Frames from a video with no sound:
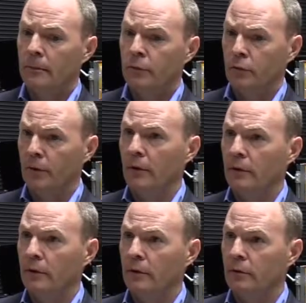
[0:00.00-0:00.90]
So there
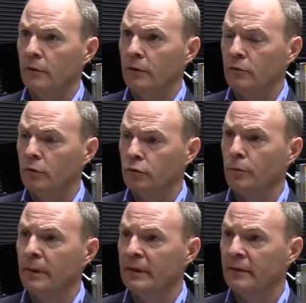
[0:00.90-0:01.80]
is a
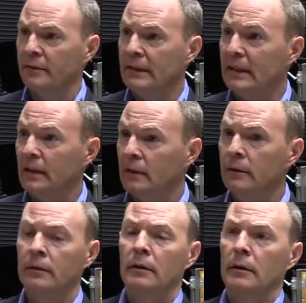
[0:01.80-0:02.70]
tremendous need.
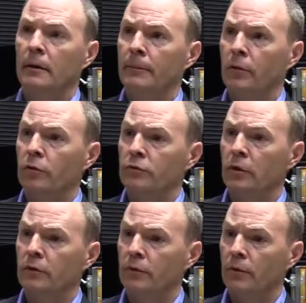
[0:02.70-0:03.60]
There is
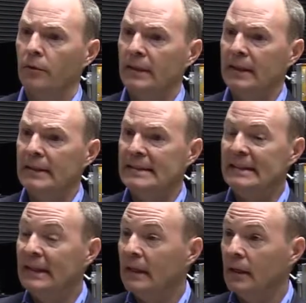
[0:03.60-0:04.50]
also the
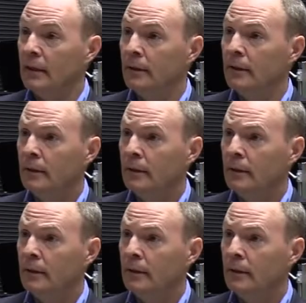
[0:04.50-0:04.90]
need